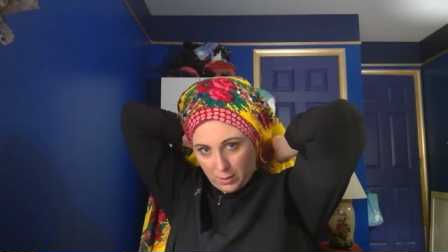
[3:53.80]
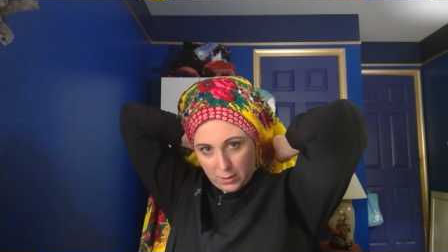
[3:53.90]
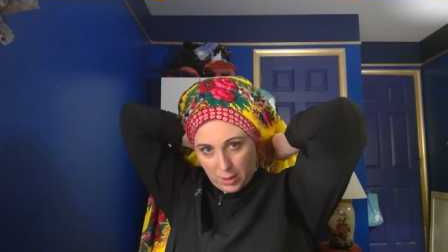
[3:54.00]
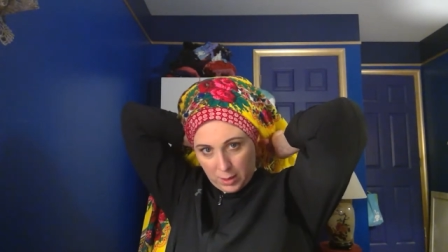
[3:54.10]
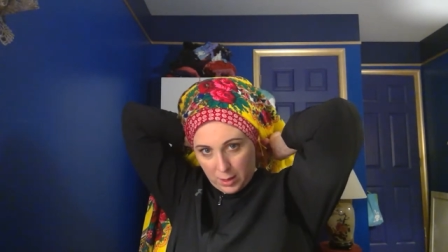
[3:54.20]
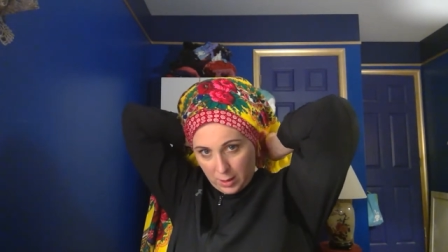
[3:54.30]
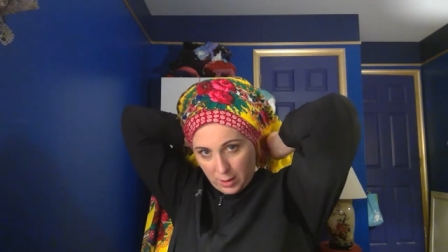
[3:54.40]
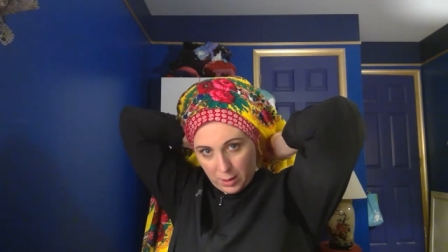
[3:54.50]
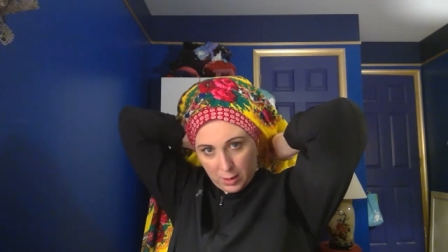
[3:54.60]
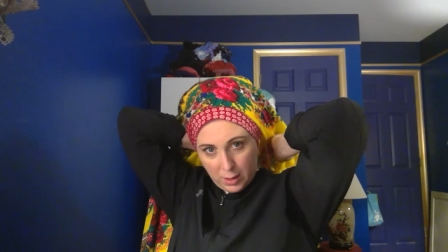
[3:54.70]
tucking
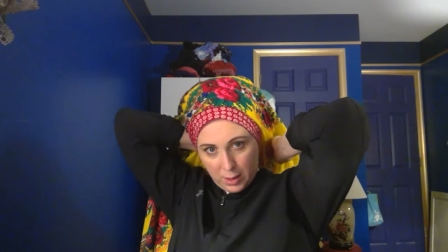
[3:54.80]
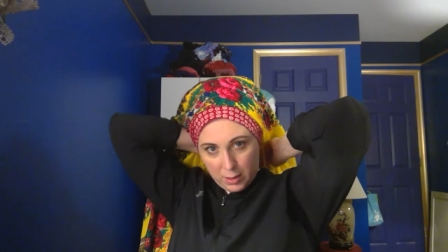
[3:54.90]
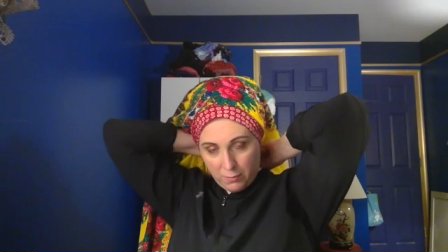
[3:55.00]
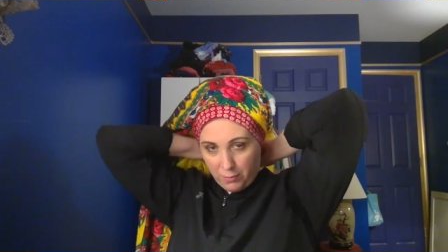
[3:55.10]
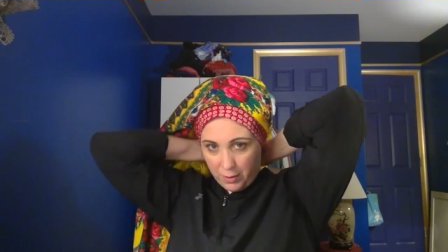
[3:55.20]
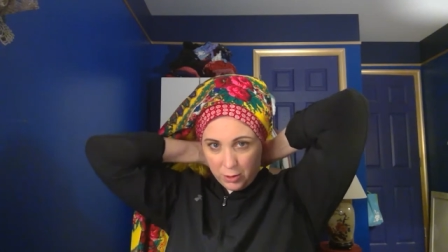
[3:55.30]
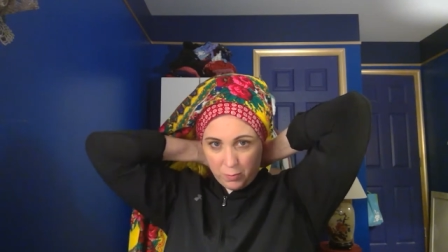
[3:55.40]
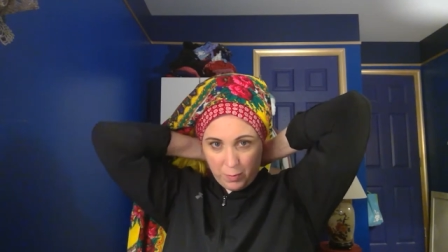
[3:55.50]
in that fringe